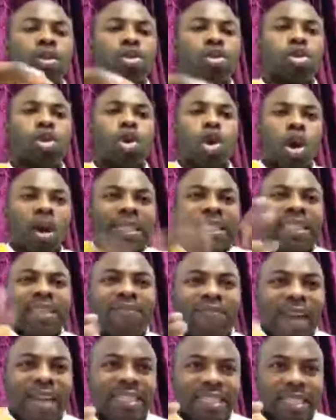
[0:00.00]
to
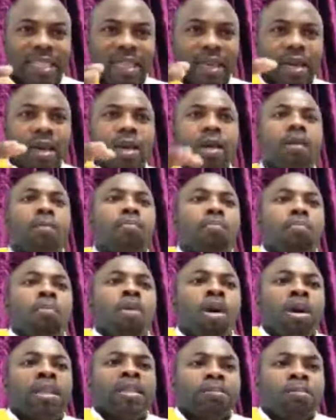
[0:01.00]
cultivate,
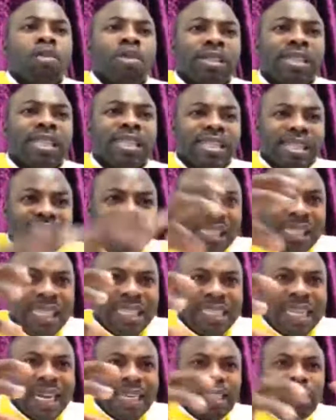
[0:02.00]
Moses
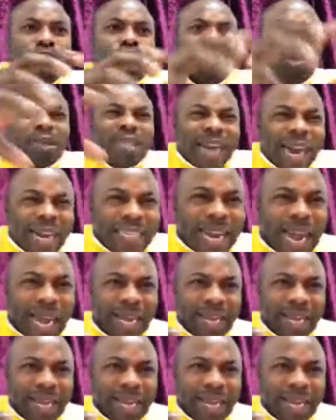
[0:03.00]
needed to gather